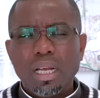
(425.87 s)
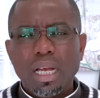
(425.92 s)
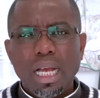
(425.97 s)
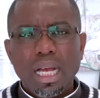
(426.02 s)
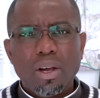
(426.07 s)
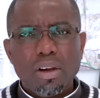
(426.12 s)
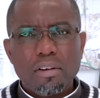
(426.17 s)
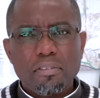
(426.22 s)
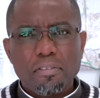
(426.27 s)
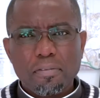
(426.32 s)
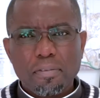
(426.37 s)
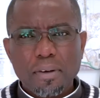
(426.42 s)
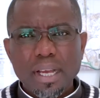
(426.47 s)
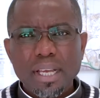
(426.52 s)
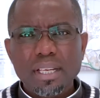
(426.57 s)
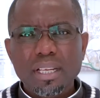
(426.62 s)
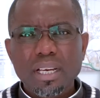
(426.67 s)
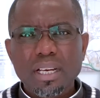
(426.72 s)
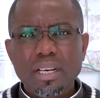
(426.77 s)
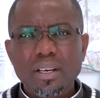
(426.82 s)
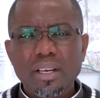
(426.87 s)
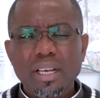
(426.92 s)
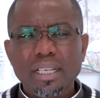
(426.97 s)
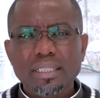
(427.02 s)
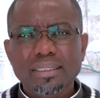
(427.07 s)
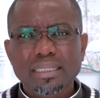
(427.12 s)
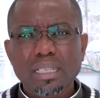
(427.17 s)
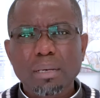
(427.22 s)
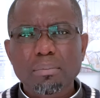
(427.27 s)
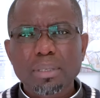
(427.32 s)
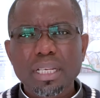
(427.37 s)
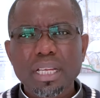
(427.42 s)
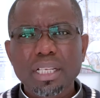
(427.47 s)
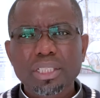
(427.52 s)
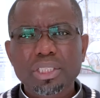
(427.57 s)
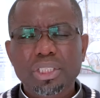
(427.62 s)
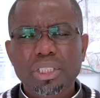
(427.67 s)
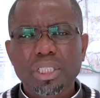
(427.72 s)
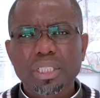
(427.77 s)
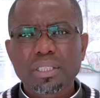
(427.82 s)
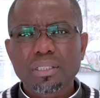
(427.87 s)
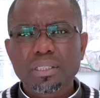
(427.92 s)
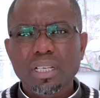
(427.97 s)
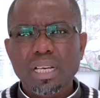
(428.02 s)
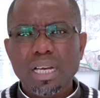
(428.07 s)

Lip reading: Our final examination